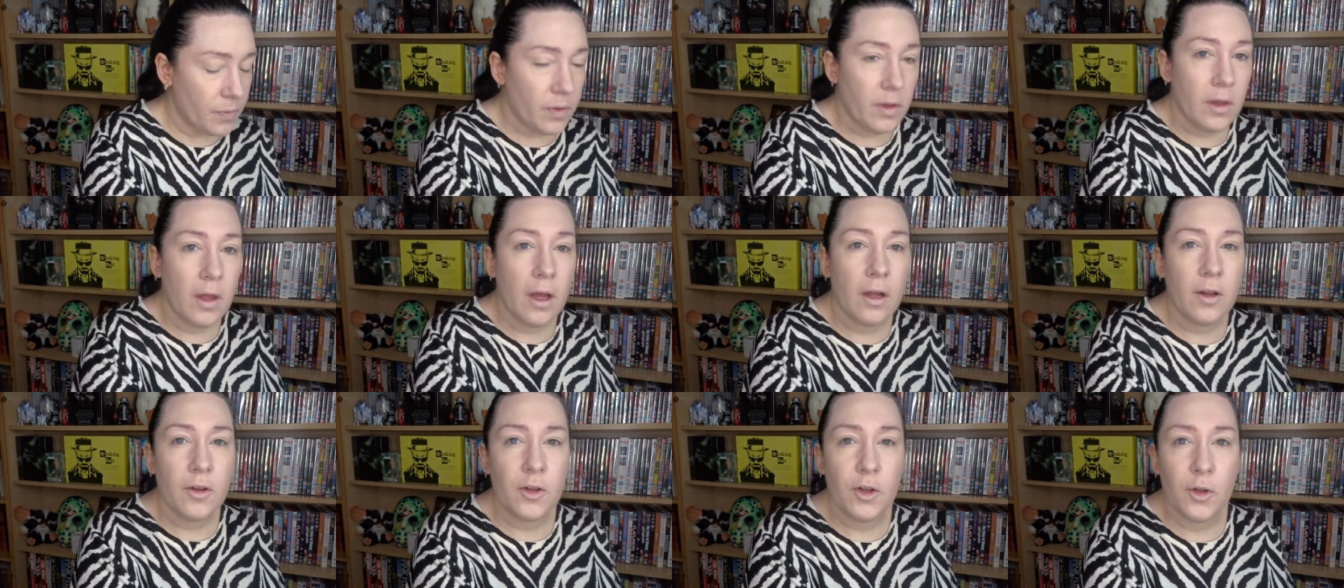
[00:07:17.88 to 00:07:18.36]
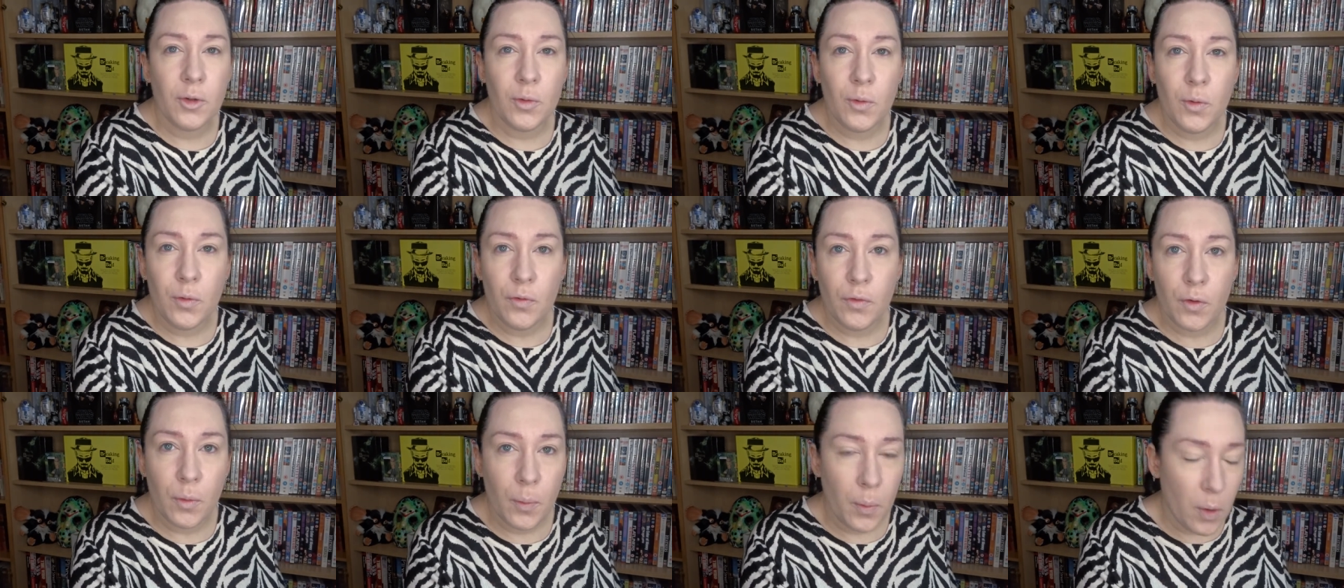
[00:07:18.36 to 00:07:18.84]
That'll do
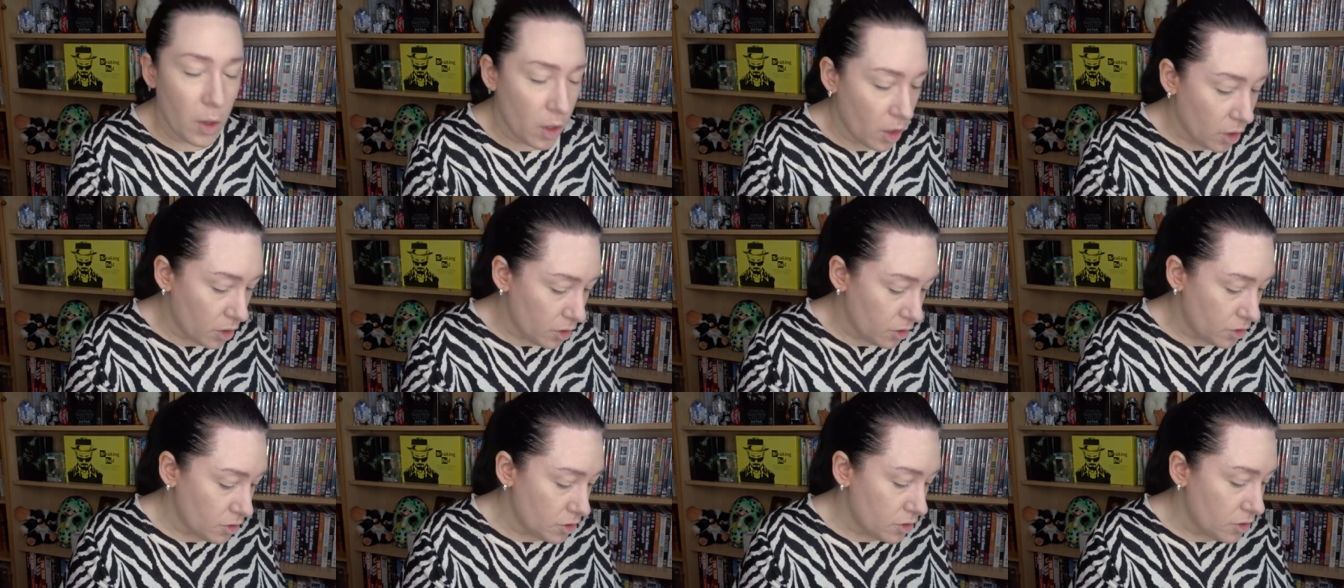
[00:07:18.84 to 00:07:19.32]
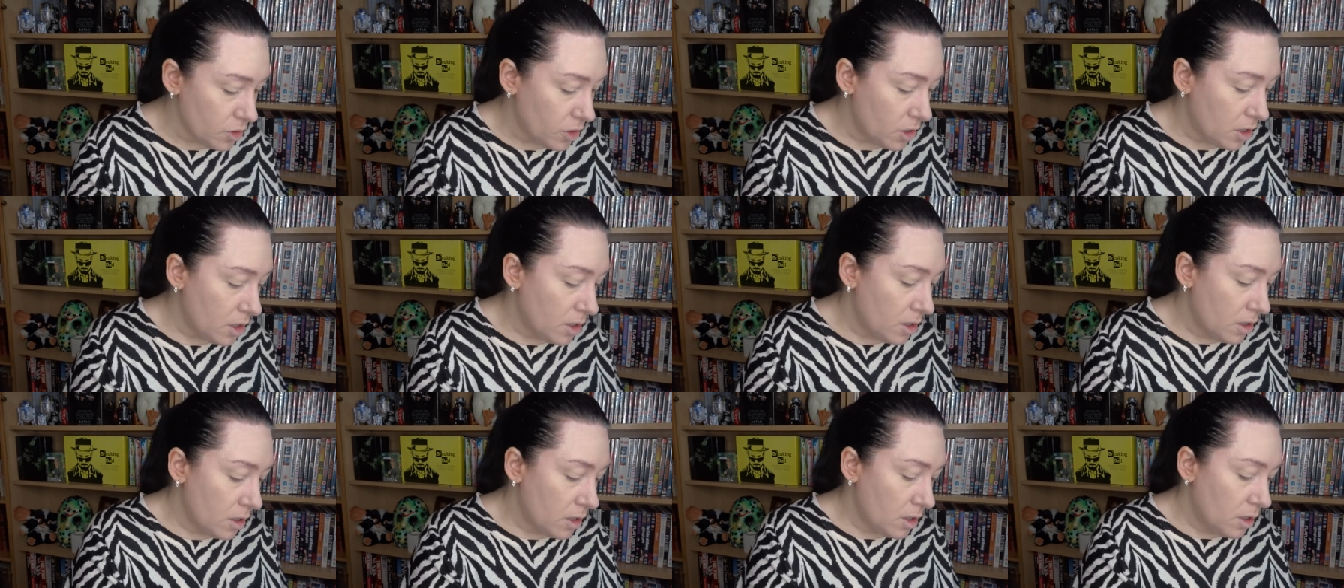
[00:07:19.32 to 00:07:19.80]
for powder.
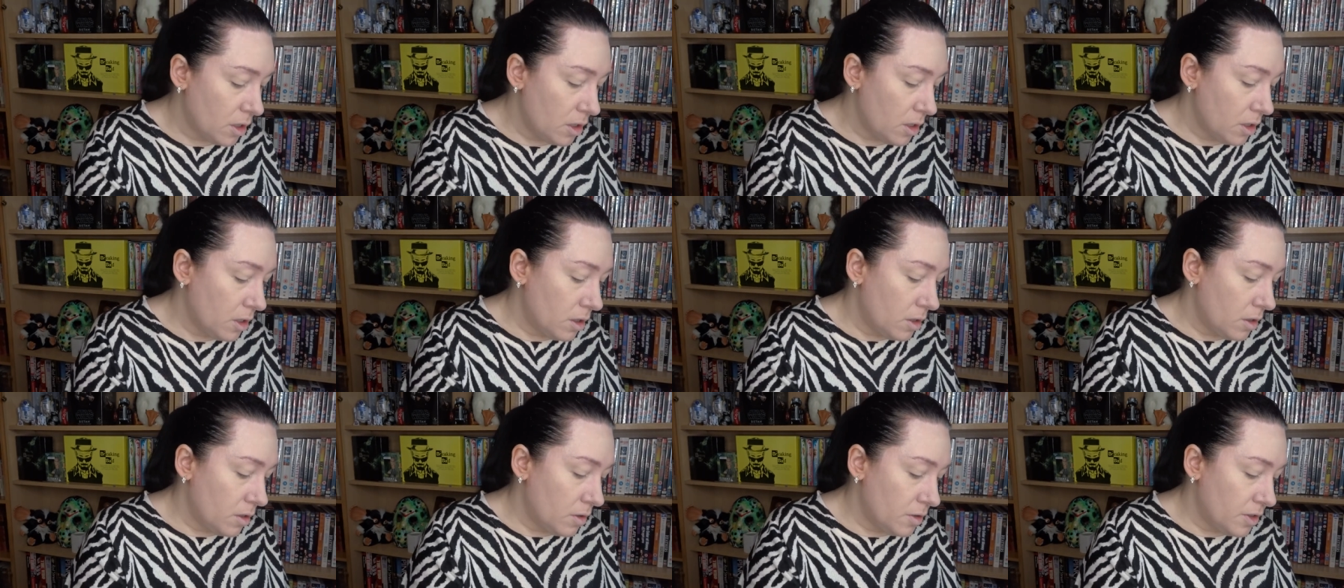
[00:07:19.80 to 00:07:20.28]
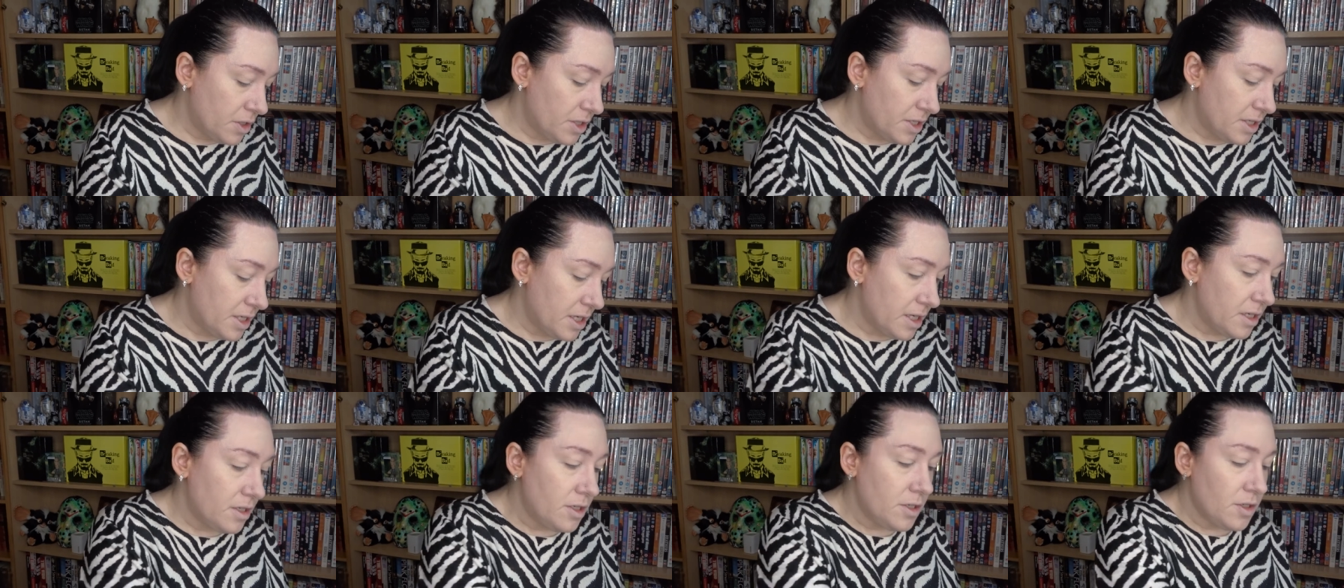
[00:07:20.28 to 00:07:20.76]
The
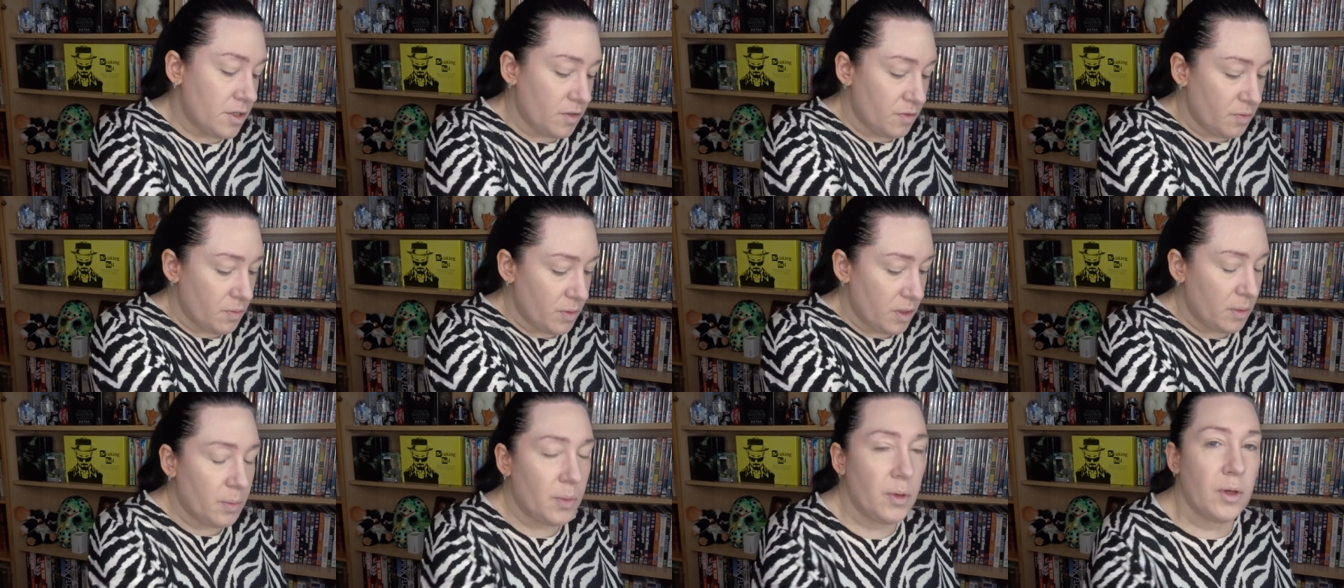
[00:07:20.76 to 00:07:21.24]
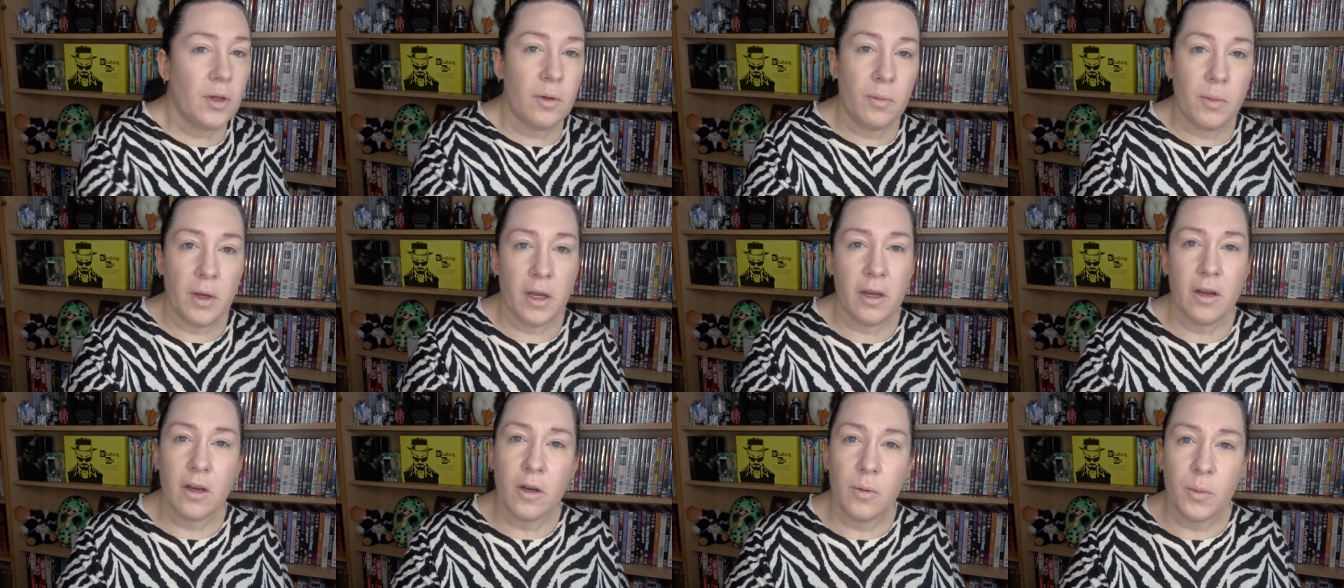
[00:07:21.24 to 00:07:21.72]
stages of me putting
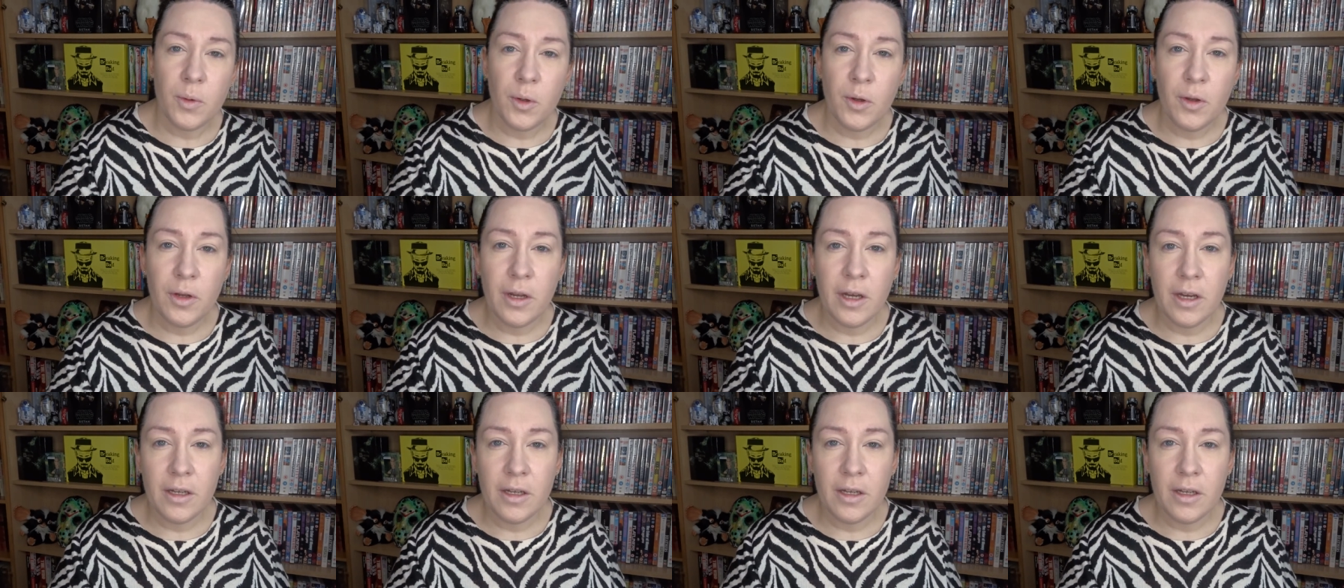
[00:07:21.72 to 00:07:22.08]
makeup on,